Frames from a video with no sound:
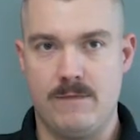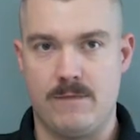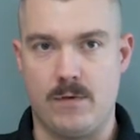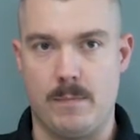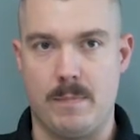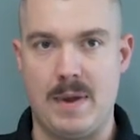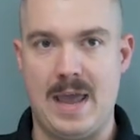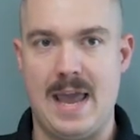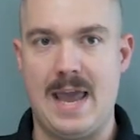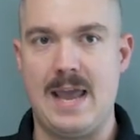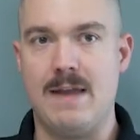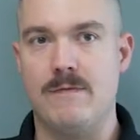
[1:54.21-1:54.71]
for
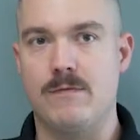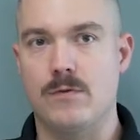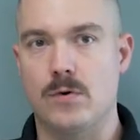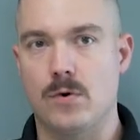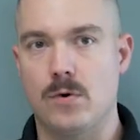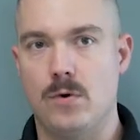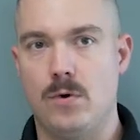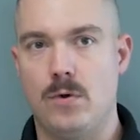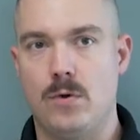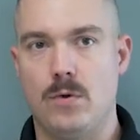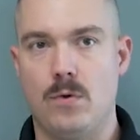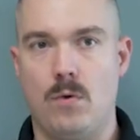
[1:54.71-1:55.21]

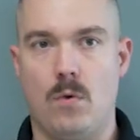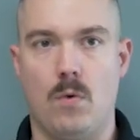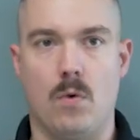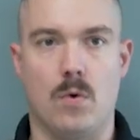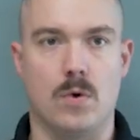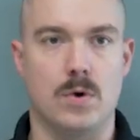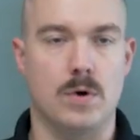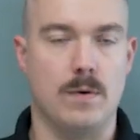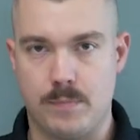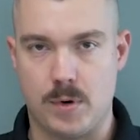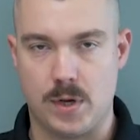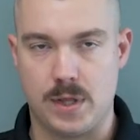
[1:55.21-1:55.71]
behavioral
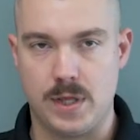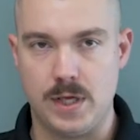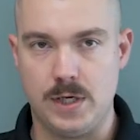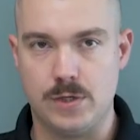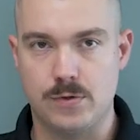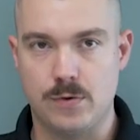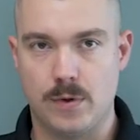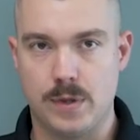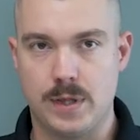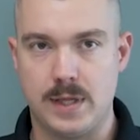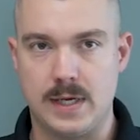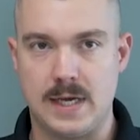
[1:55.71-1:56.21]
or
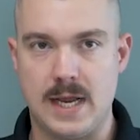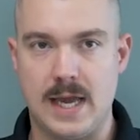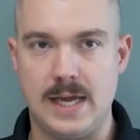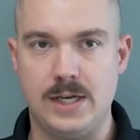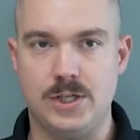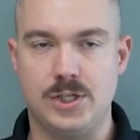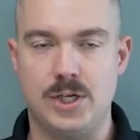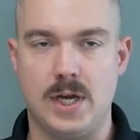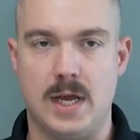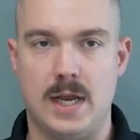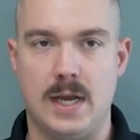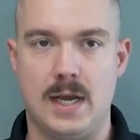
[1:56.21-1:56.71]
procedural
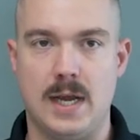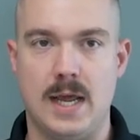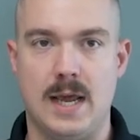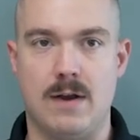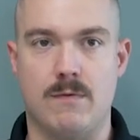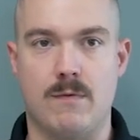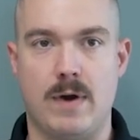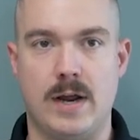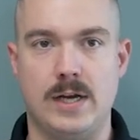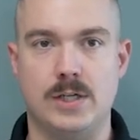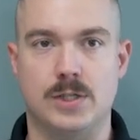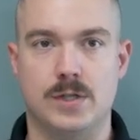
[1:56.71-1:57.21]
sedation.
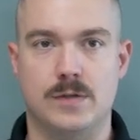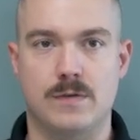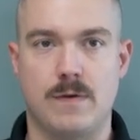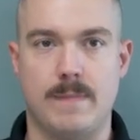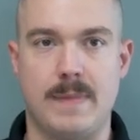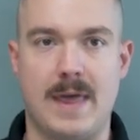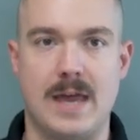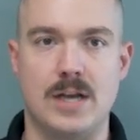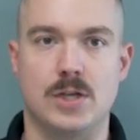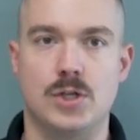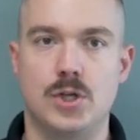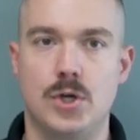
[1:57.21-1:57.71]
It ranges
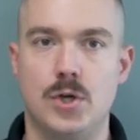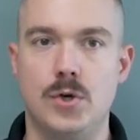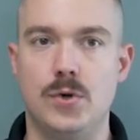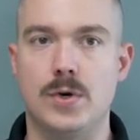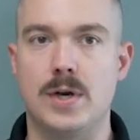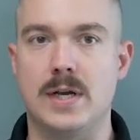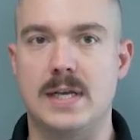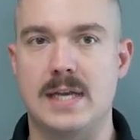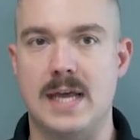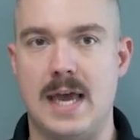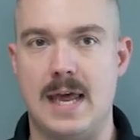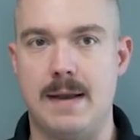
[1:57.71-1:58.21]
from that 2
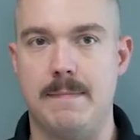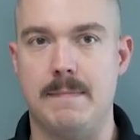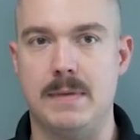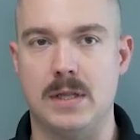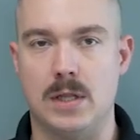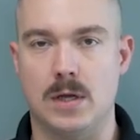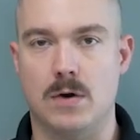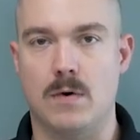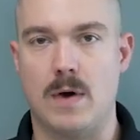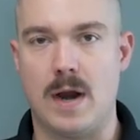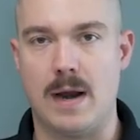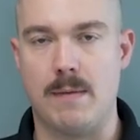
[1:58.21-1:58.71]
to 10
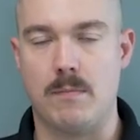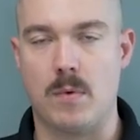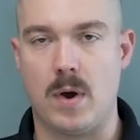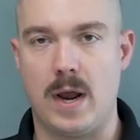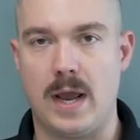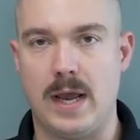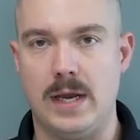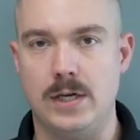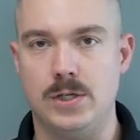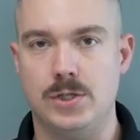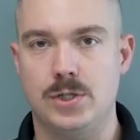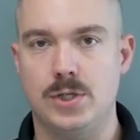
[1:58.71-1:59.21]
milligram
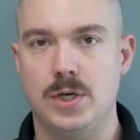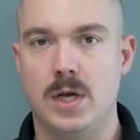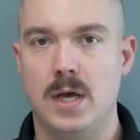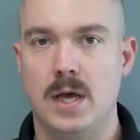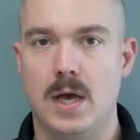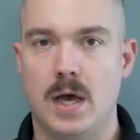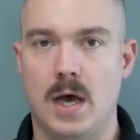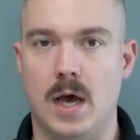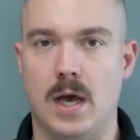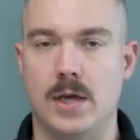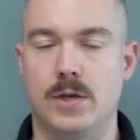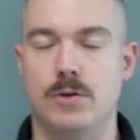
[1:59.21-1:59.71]
range.
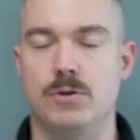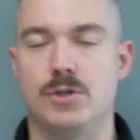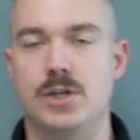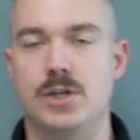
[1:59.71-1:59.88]
You